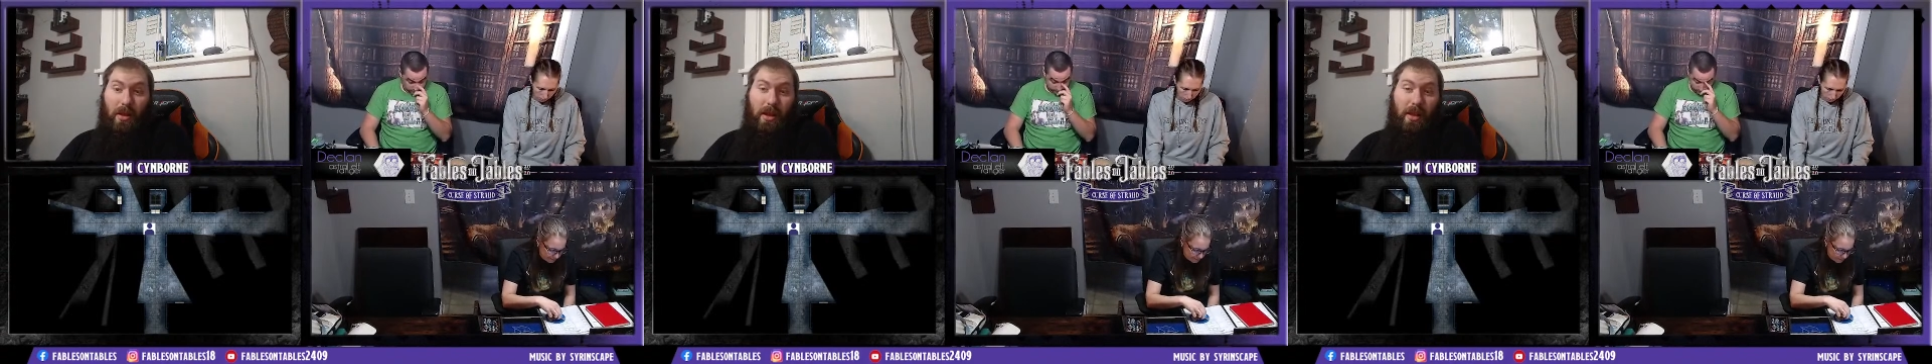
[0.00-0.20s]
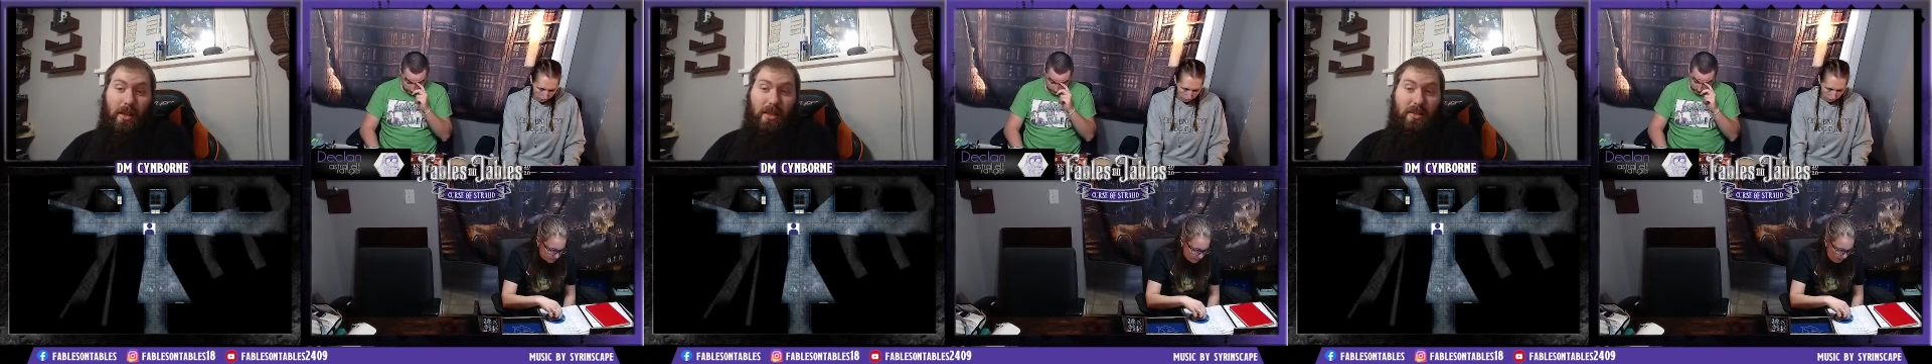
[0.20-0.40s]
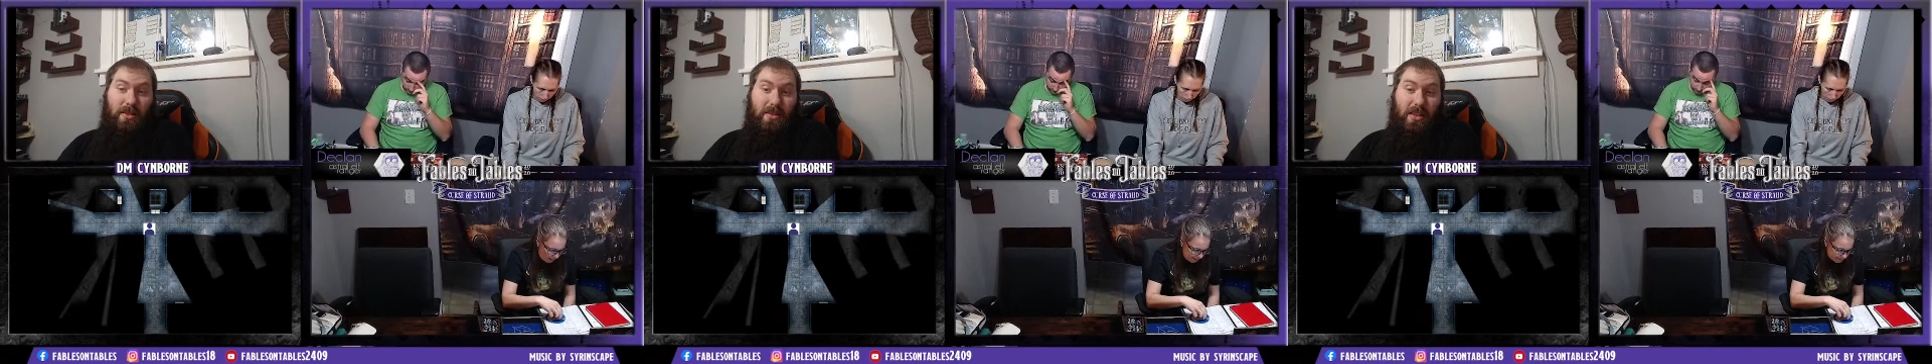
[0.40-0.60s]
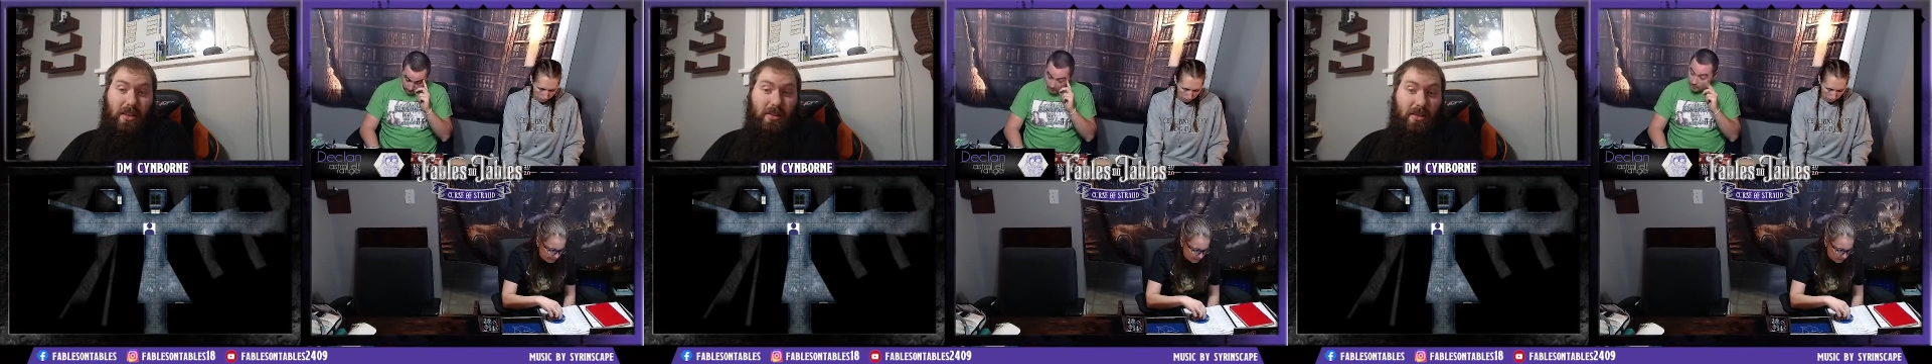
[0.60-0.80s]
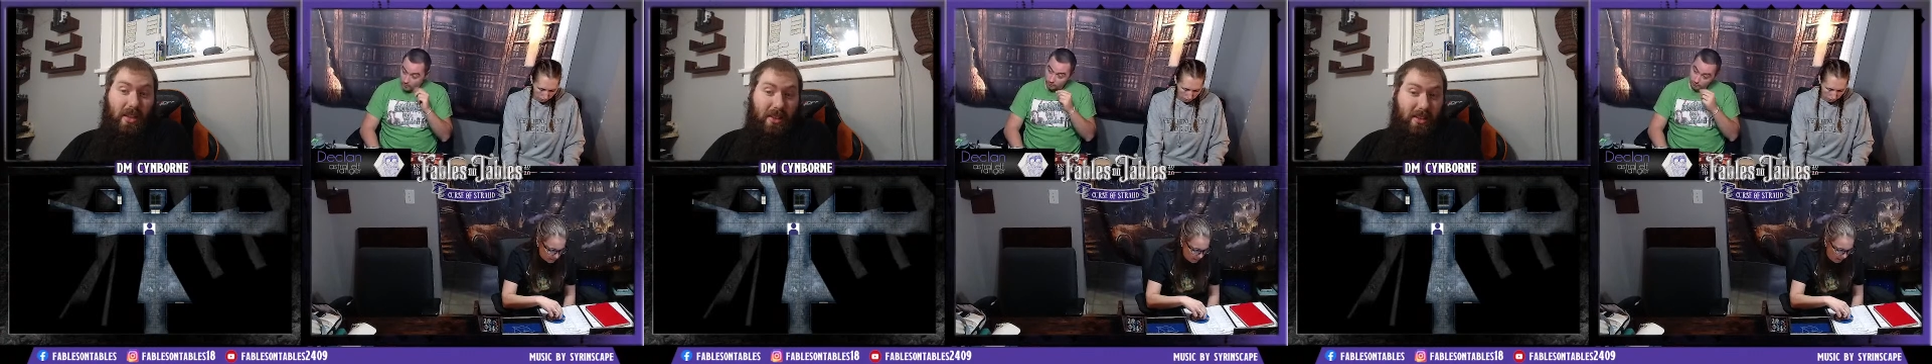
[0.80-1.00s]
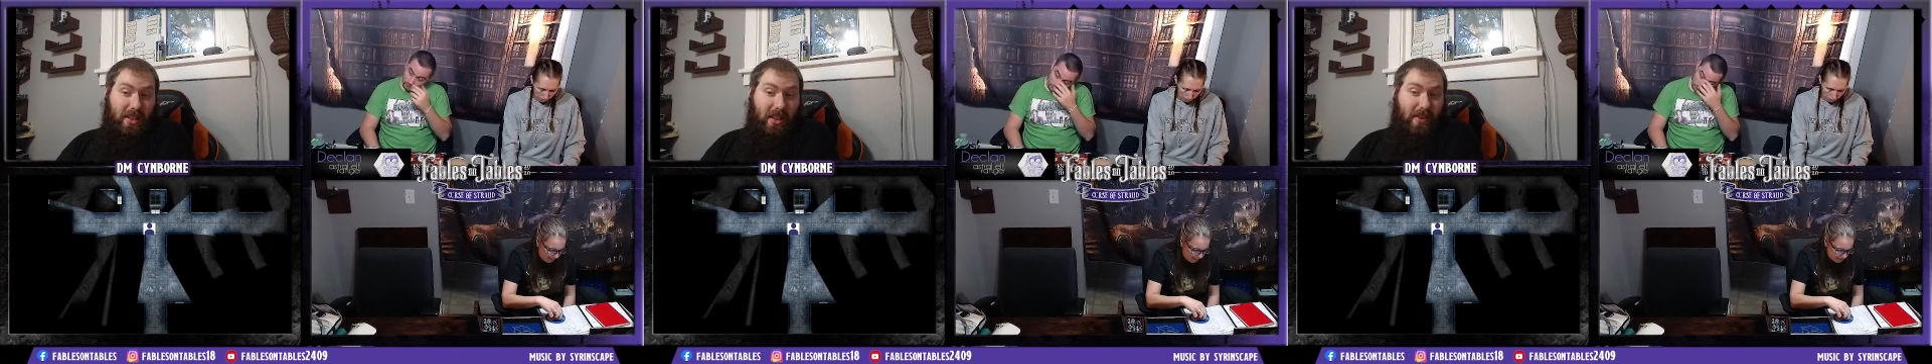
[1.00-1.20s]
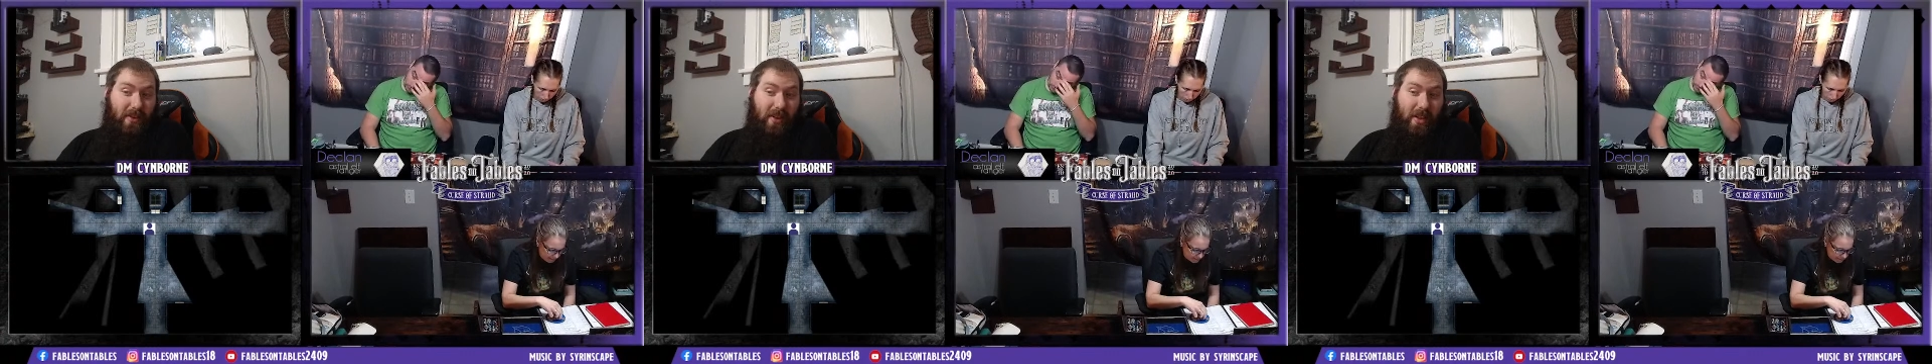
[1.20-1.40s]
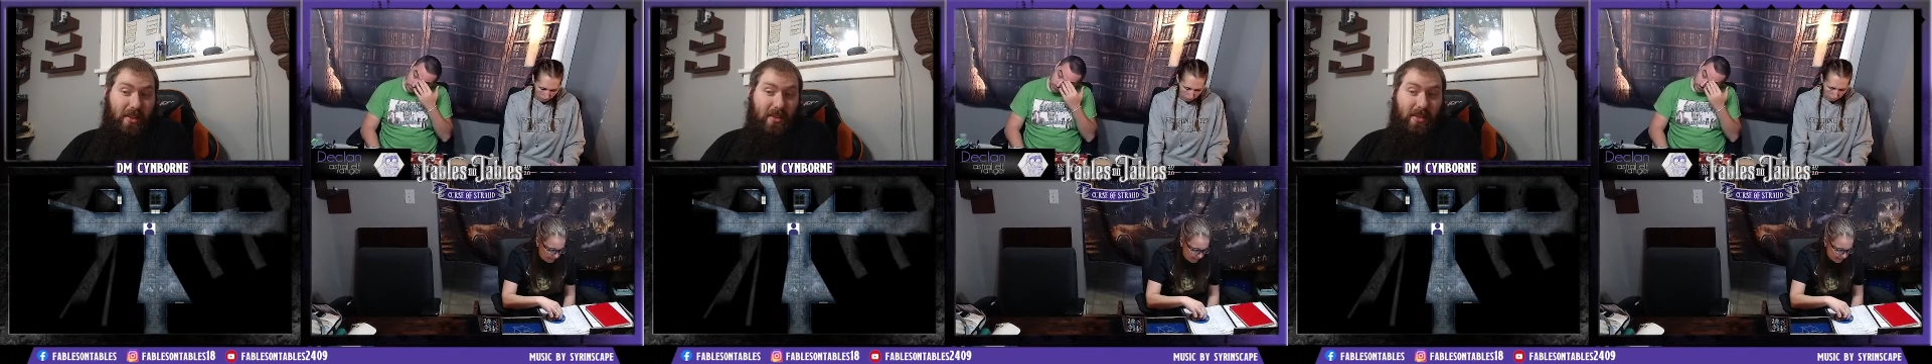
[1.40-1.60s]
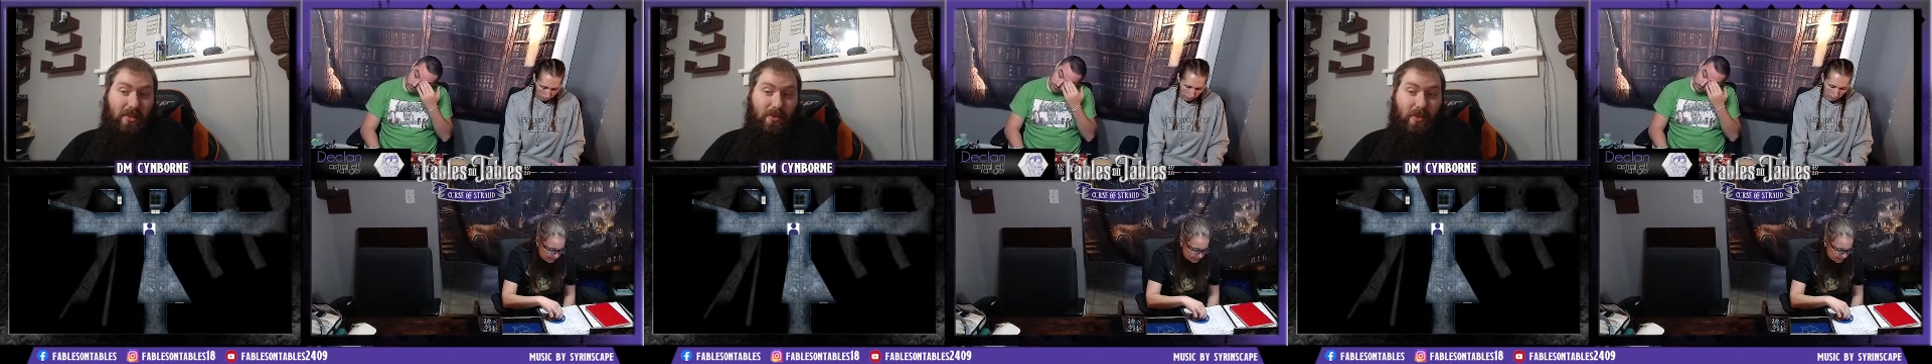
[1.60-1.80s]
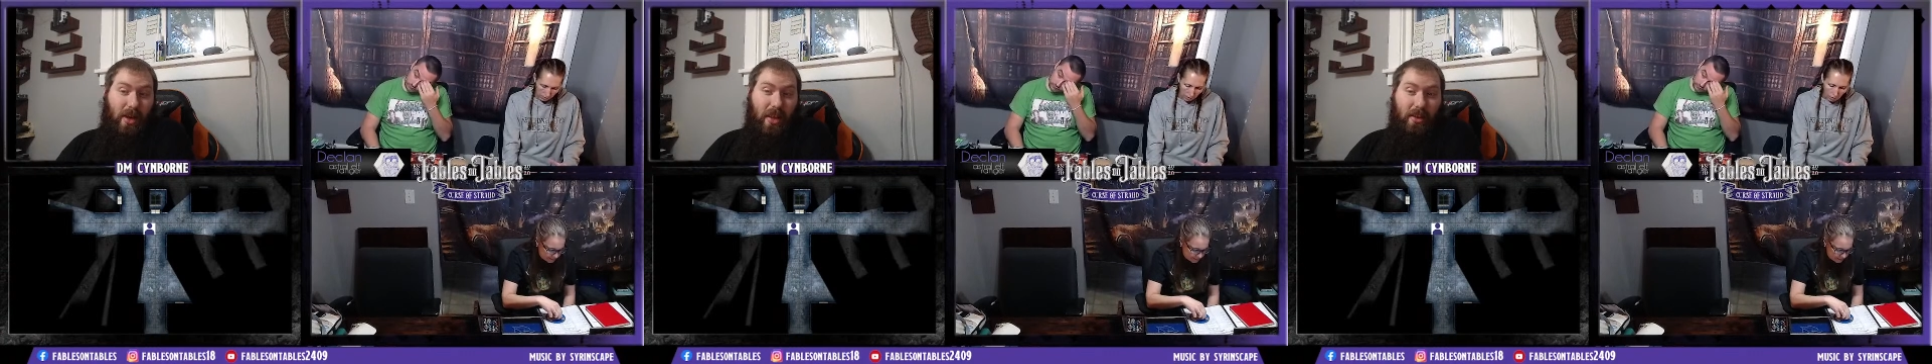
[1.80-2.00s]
It doesn't say there's any significance to why